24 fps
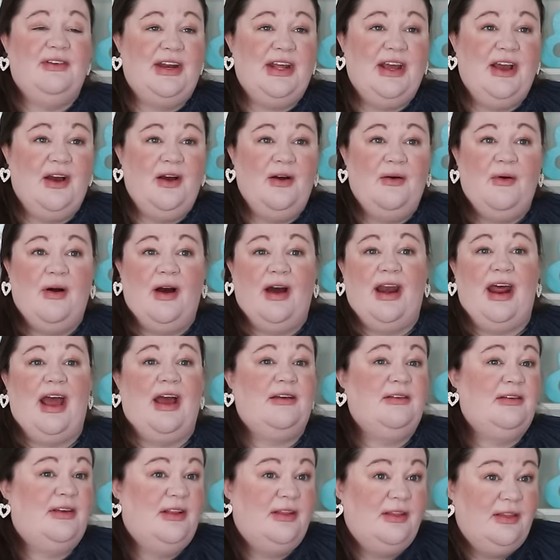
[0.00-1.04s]
video on
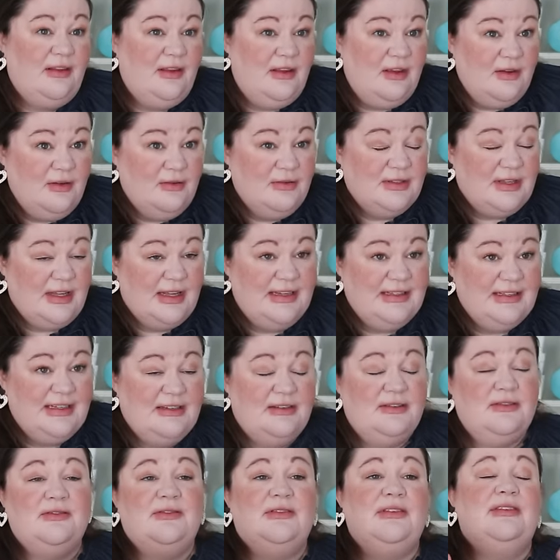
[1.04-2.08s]
how you can use Lazy
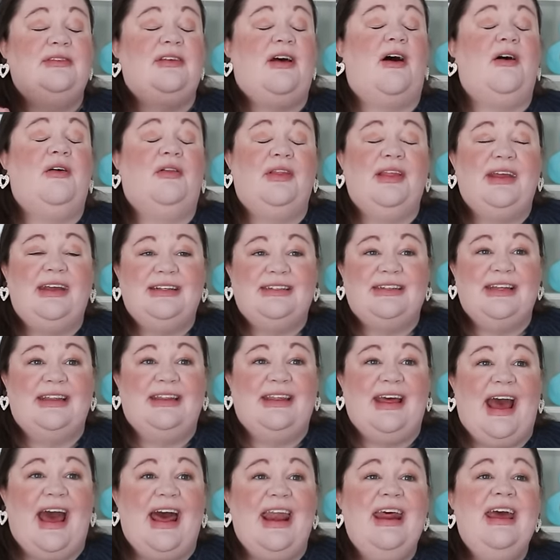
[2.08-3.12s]
Susans. I'll link to
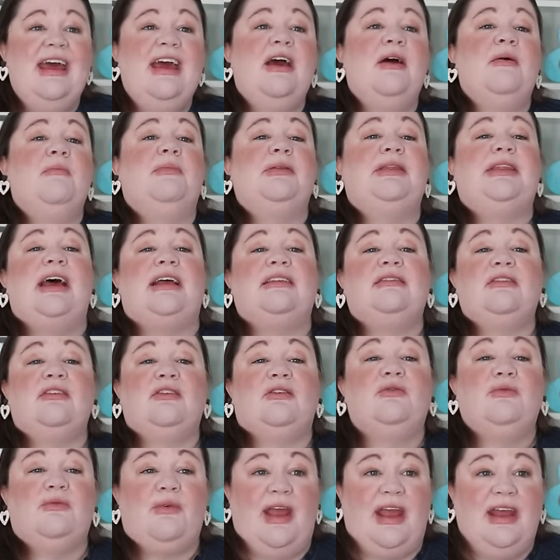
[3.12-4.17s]
that, but that's a
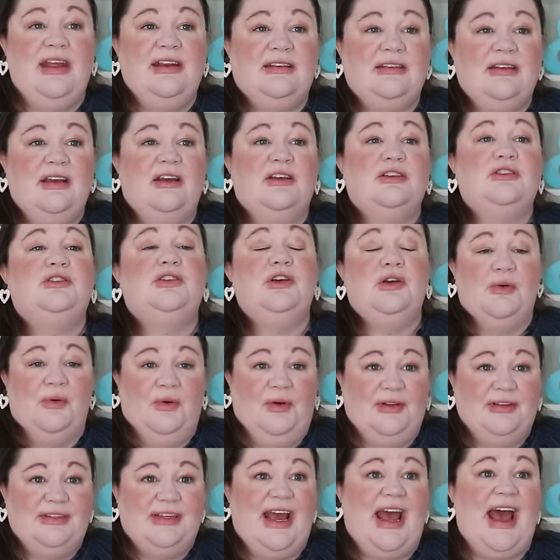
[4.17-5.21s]
great
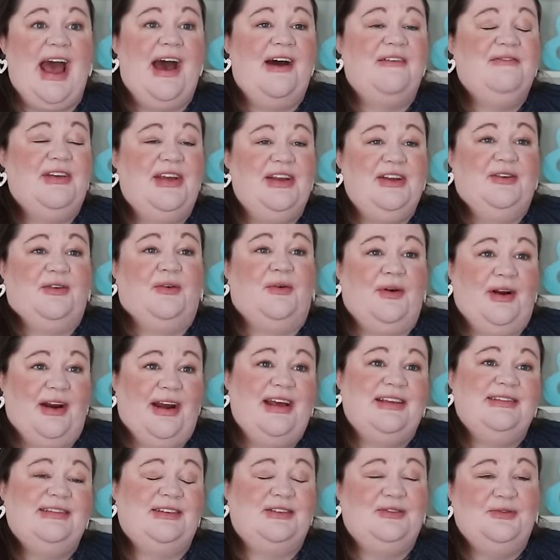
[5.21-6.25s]
tool to have in your
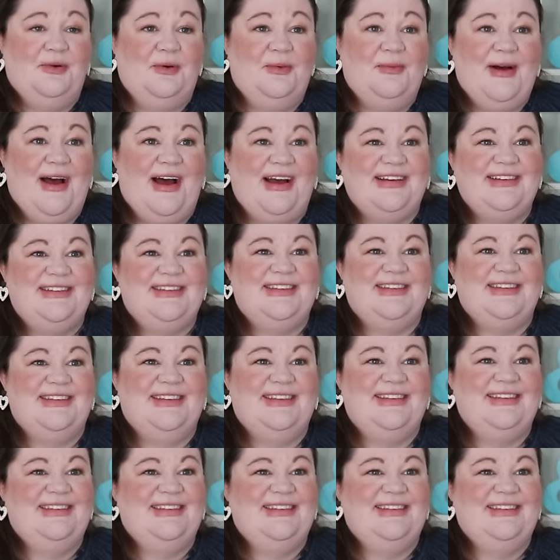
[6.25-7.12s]
organizing toolbox.